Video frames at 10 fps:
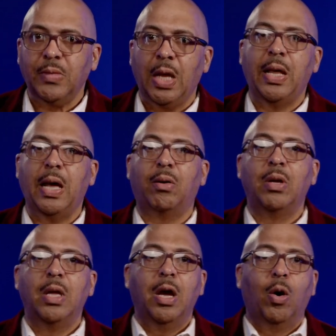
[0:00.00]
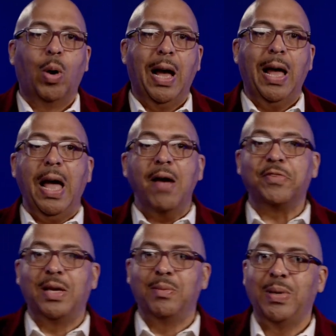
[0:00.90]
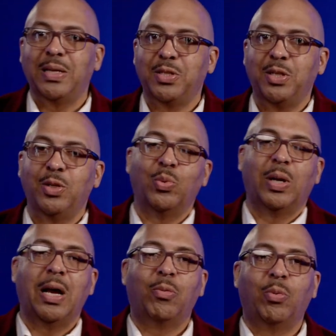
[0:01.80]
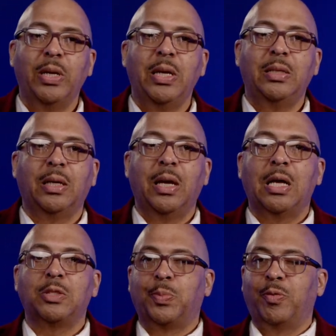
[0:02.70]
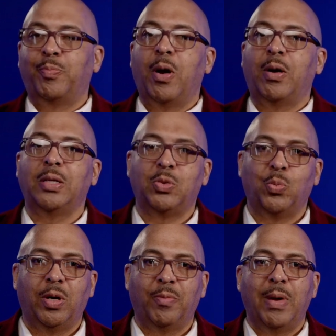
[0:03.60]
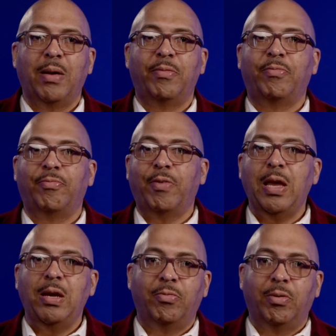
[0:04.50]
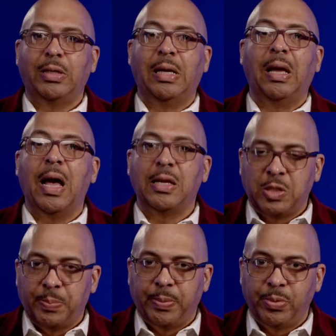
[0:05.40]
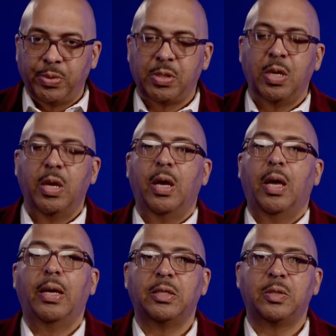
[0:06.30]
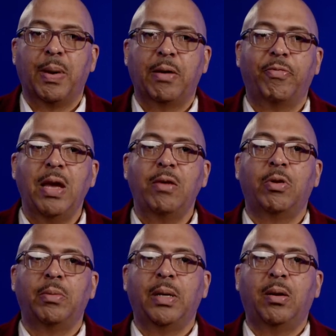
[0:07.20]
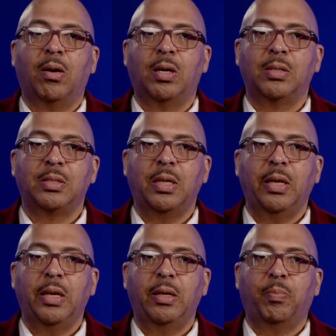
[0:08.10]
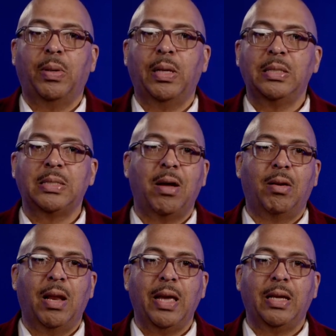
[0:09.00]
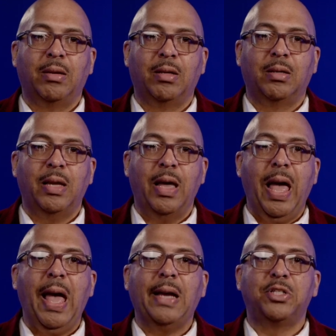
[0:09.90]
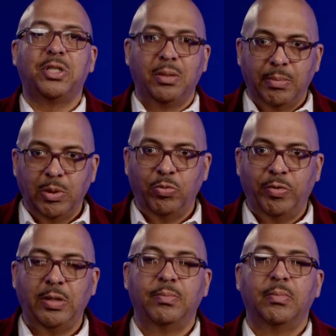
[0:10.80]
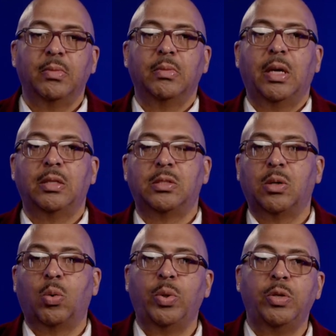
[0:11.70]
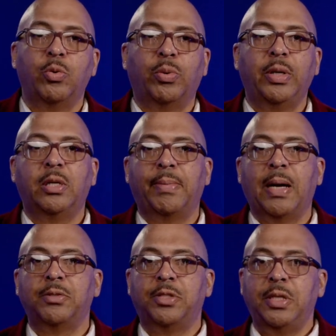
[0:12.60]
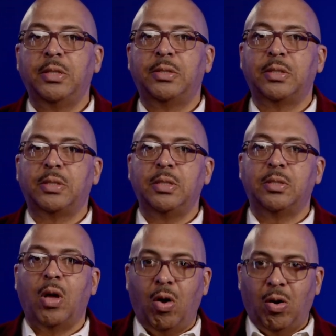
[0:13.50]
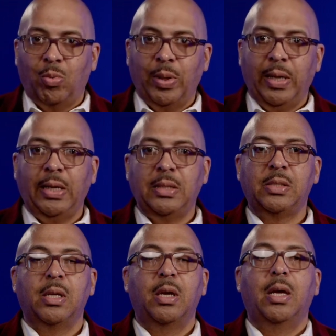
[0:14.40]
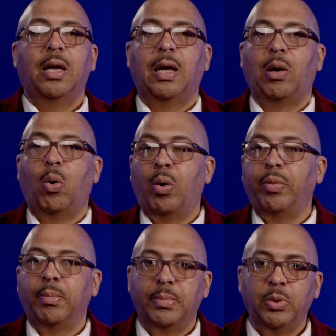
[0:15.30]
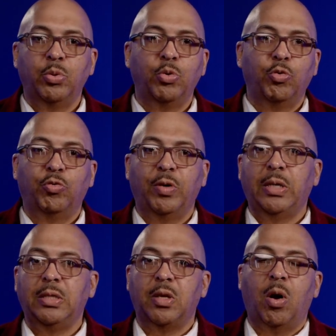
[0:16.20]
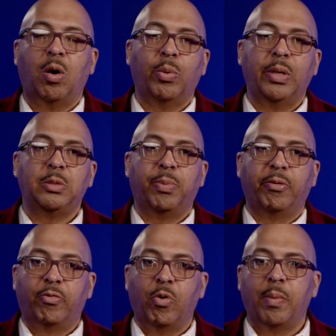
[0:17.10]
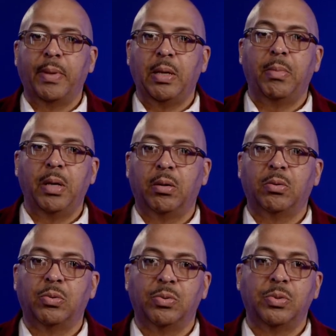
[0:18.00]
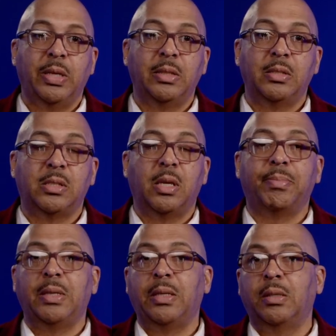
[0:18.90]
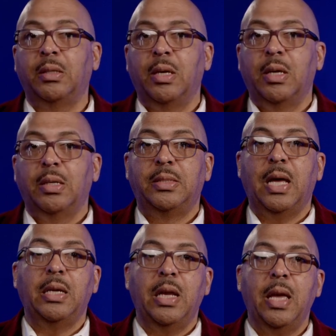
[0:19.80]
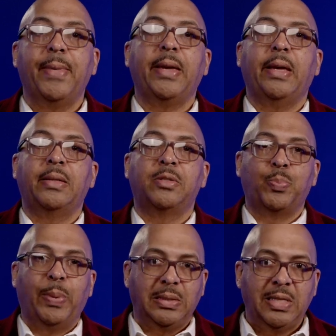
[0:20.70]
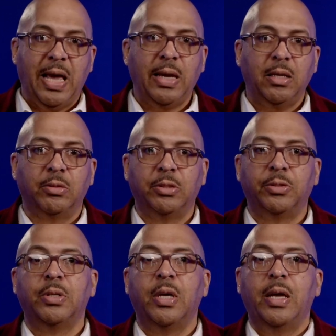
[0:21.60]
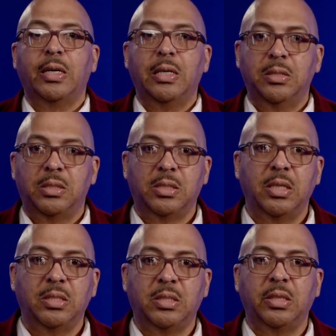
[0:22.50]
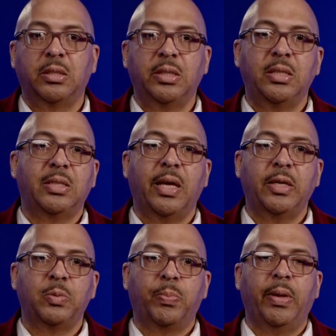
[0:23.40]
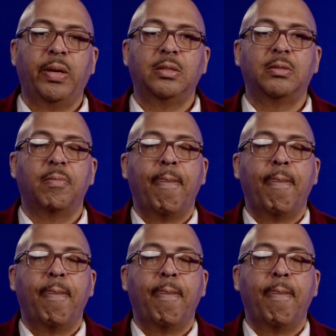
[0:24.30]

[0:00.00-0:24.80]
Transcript: Now, I have to admit to you, when I read the Gospel of Mark, it's one of my favorite Gospels. It's my favorite because it plays out like an action movie. And so when you read about Jesus, he's always on the move and he's always performing miracles, and something dynamic and spectacular consistently takes place.